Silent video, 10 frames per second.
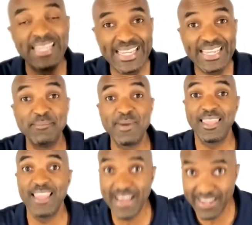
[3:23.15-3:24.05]
in my
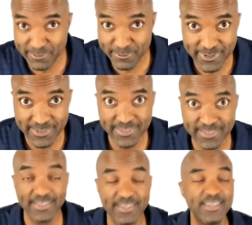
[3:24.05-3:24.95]
life.
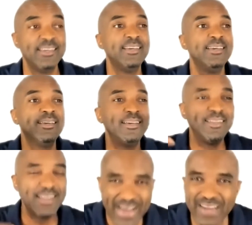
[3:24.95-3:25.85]

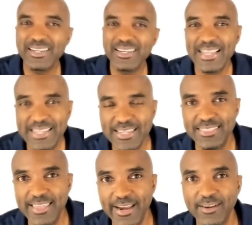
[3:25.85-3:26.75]
How did I get
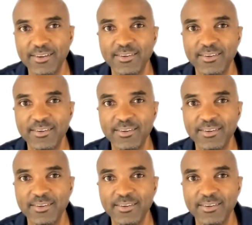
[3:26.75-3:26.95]
there?